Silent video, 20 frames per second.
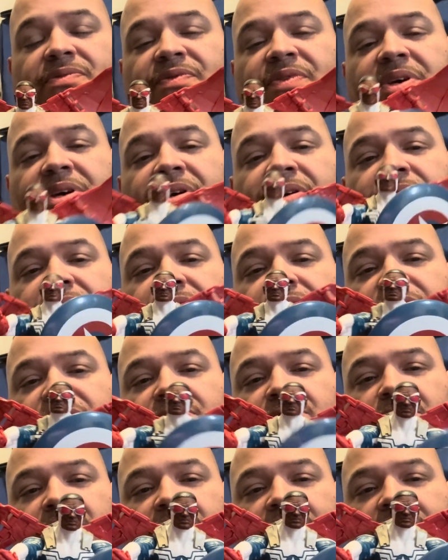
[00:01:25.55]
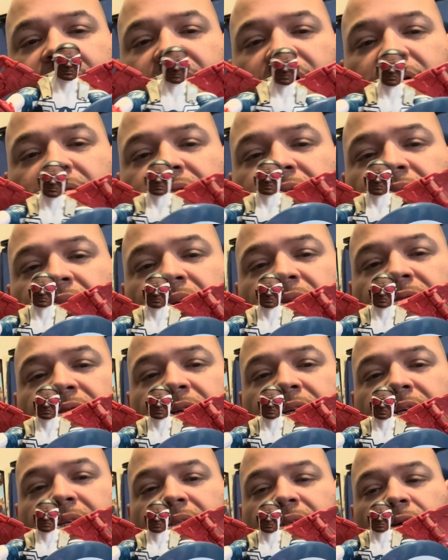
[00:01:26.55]
figure is
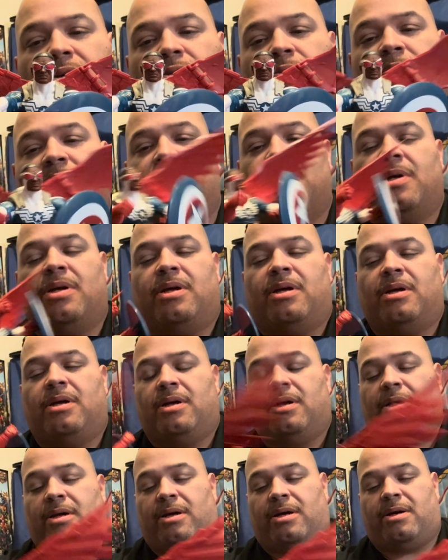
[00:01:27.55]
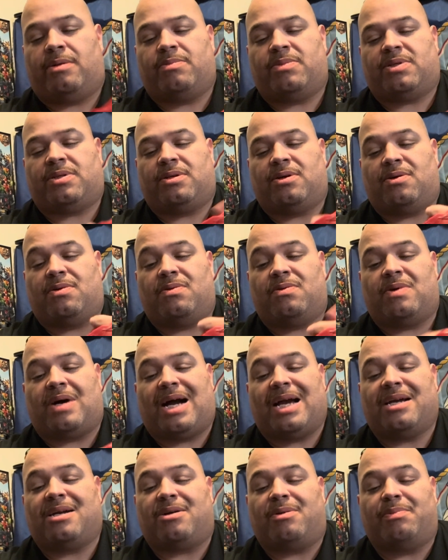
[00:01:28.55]
really dope. So
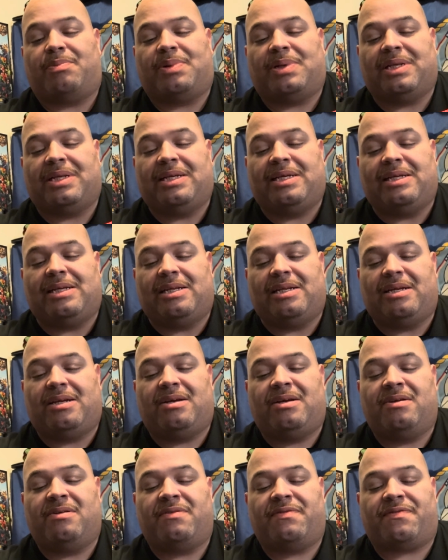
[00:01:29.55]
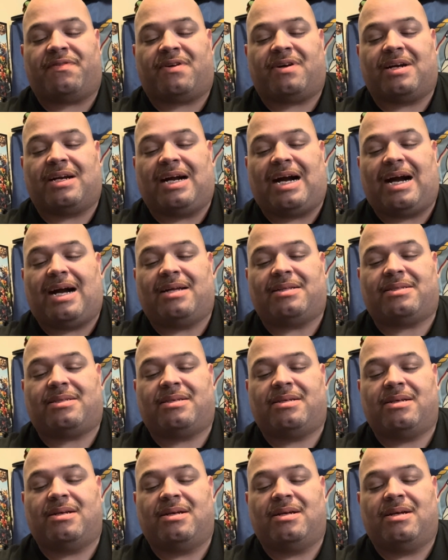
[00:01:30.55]
I completely forgot
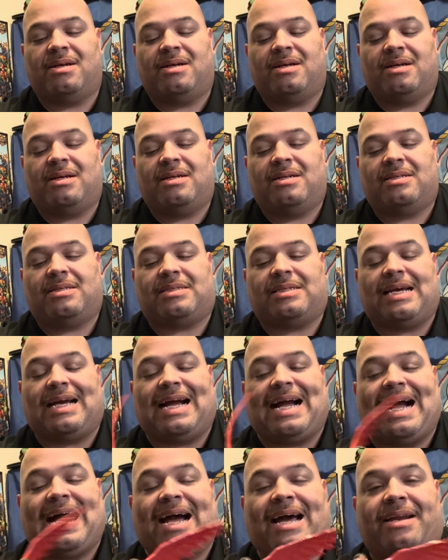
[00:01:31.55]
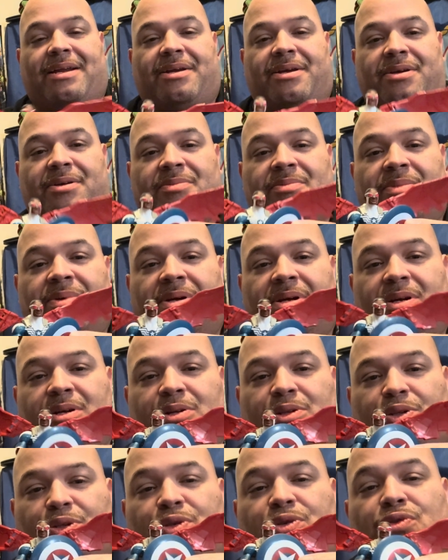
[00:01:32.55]
to add him
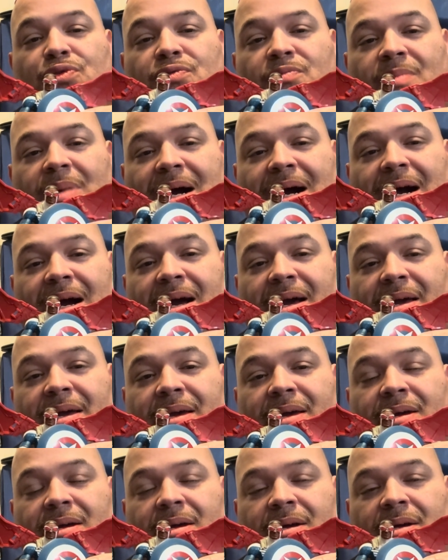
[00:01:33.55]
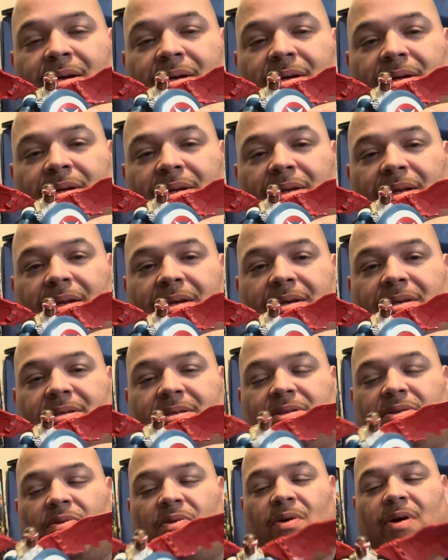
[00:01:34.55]
to my
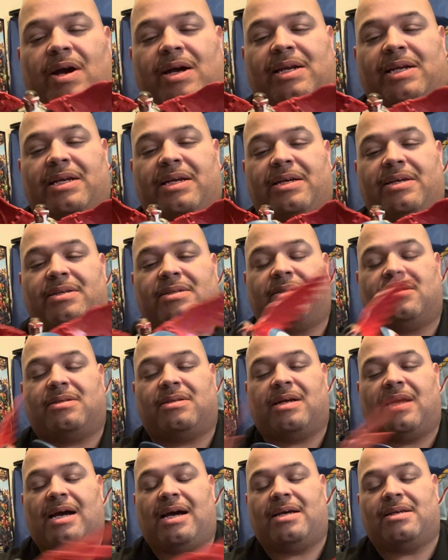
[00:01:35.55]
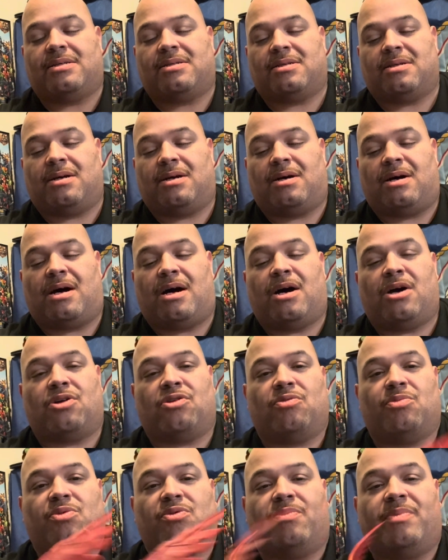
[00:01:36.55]
list, or at least as an
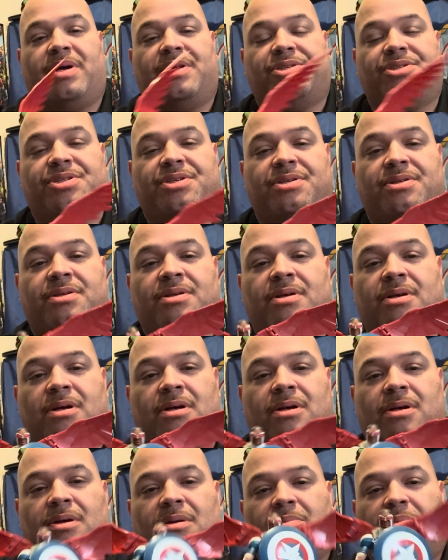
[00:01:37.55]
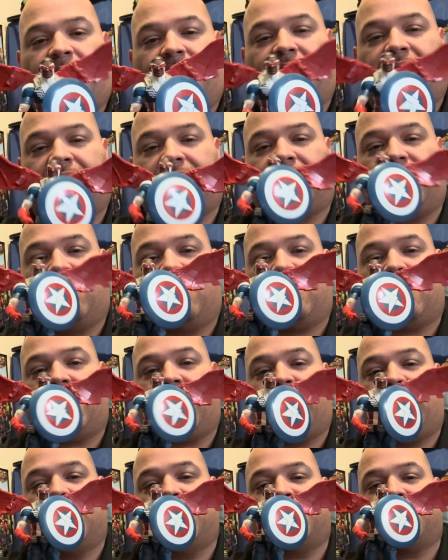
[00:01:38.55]
honorable mention. But I thought
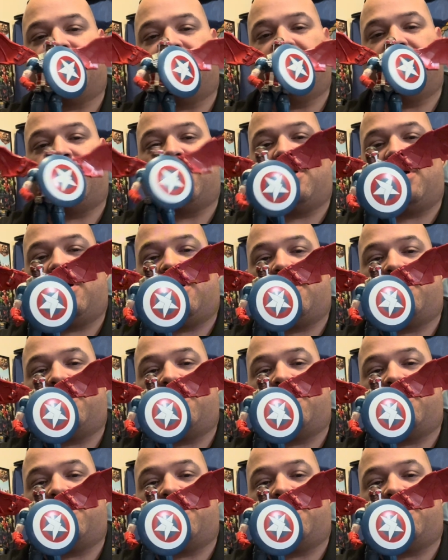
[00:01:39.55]
I should